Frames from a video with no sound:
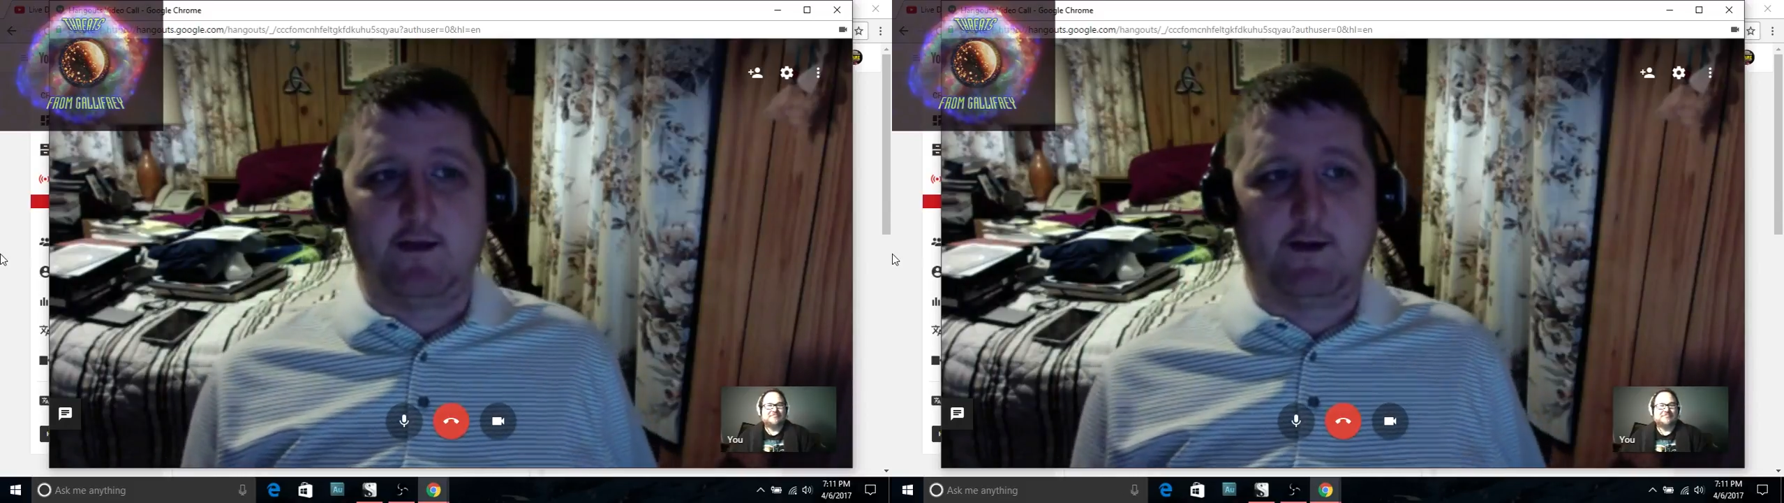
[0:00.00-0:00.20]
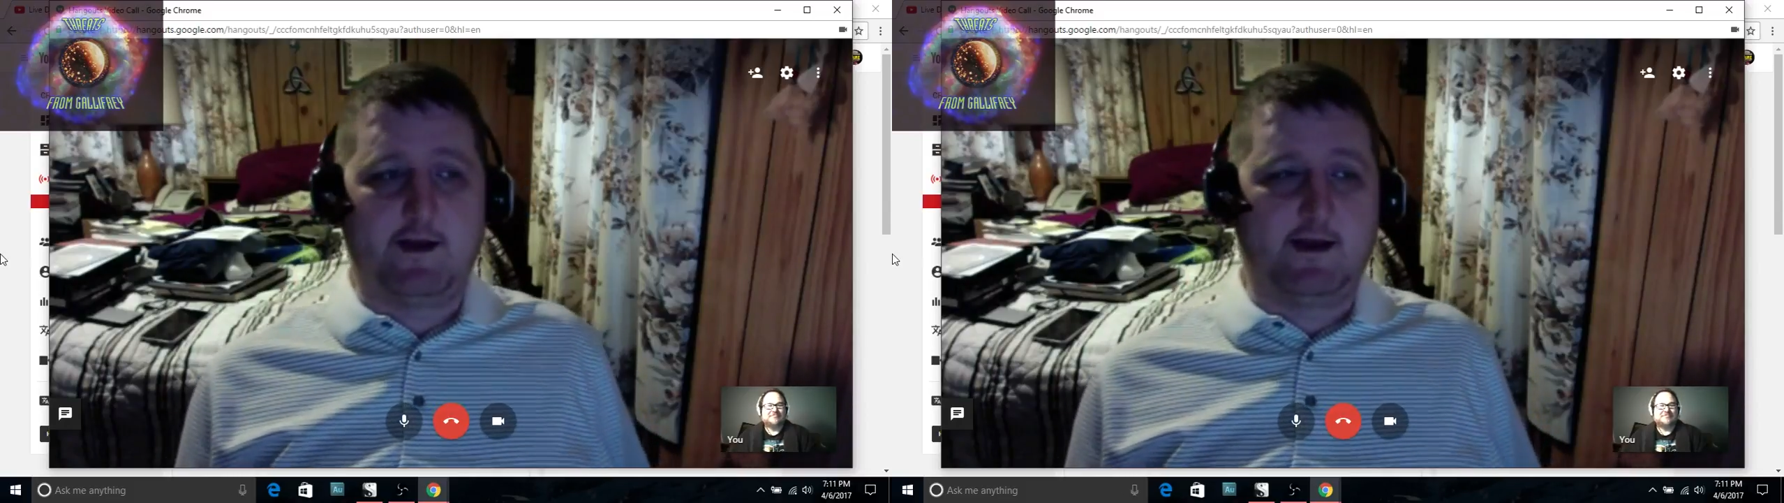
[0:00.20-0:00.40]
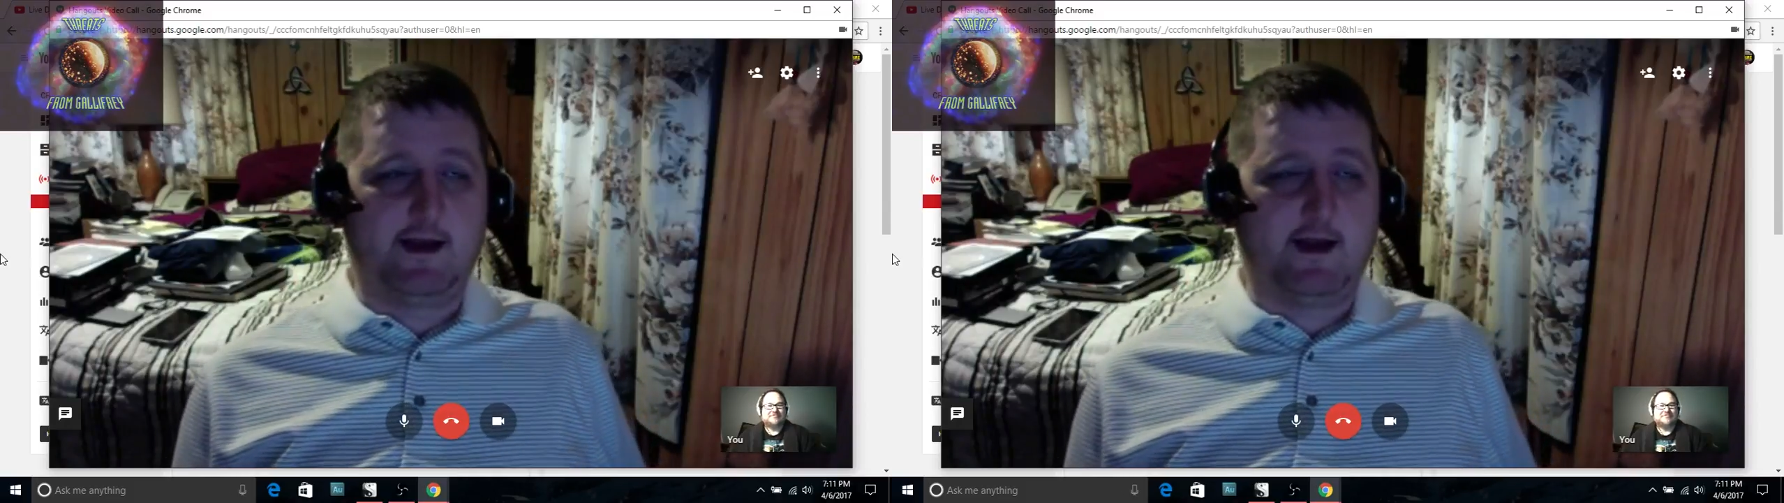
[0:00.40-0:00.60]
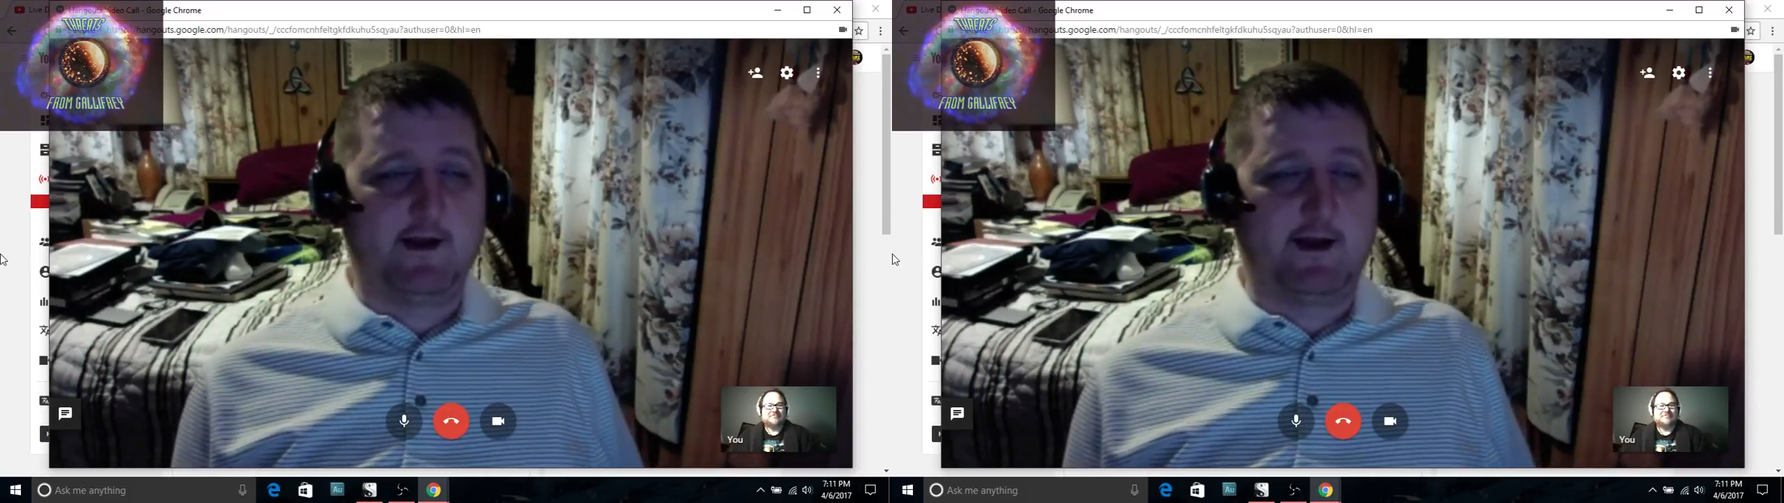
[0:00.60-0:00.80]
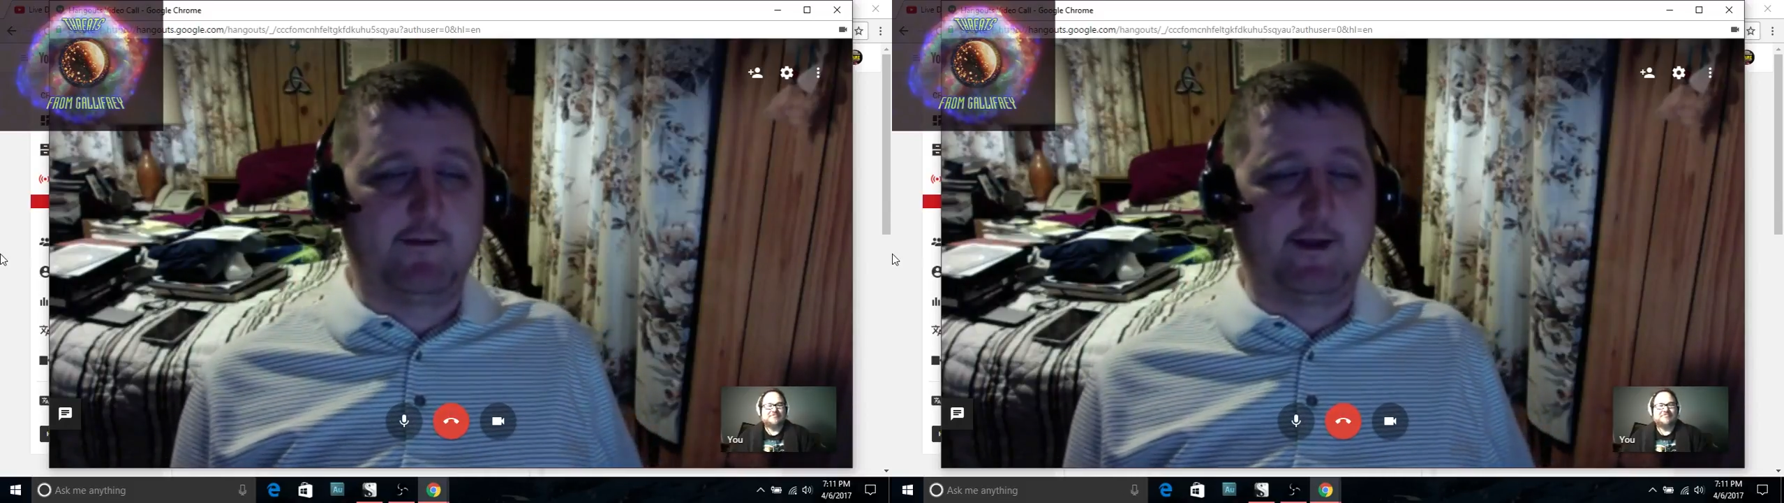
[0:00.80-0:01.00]
entire
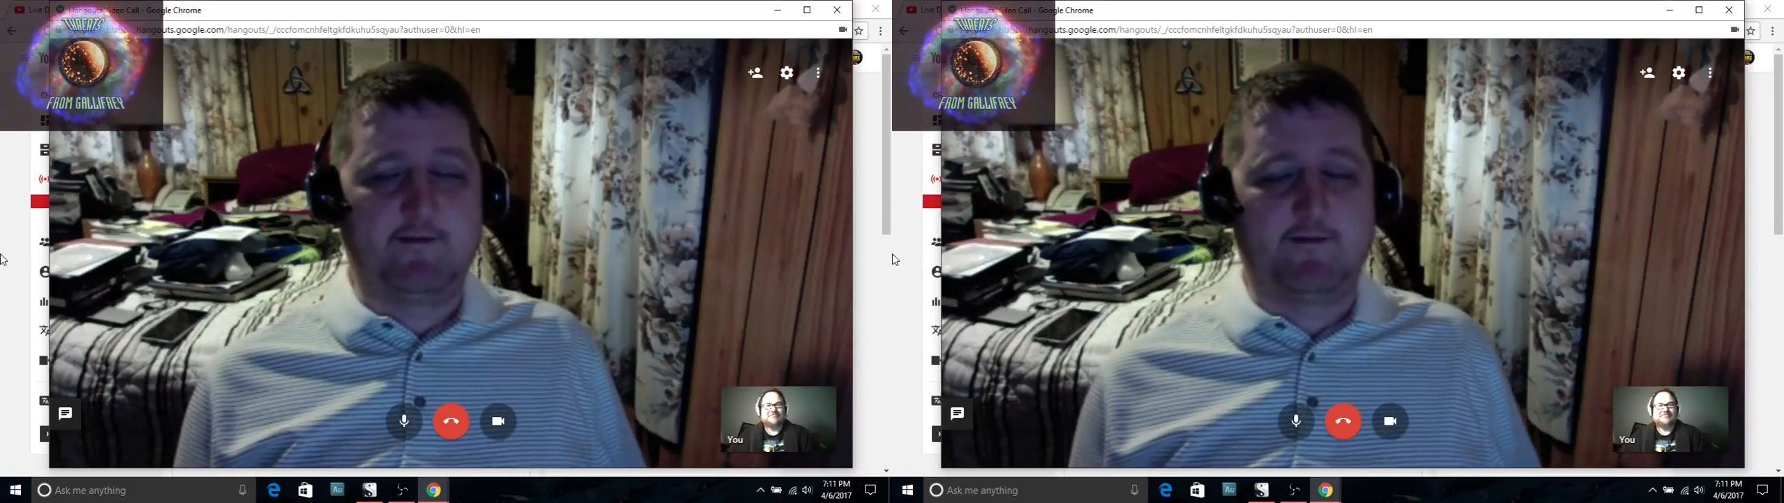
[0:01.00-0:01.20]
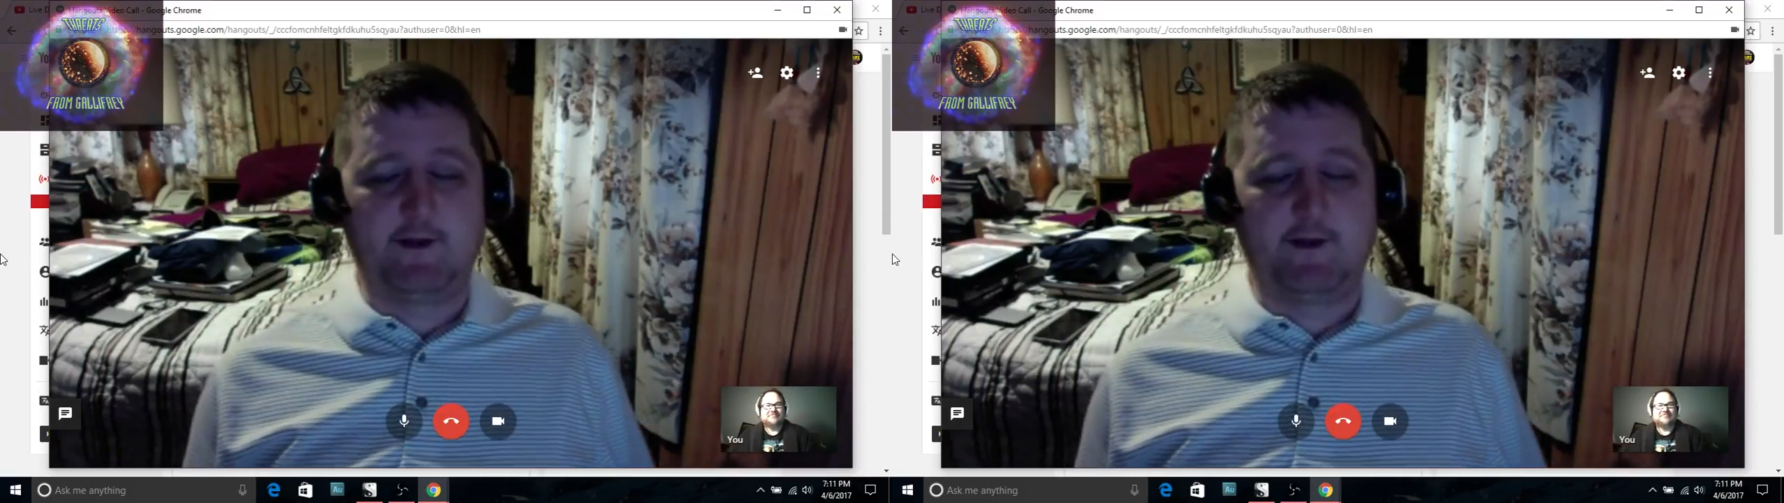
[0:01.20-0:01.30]
campaign for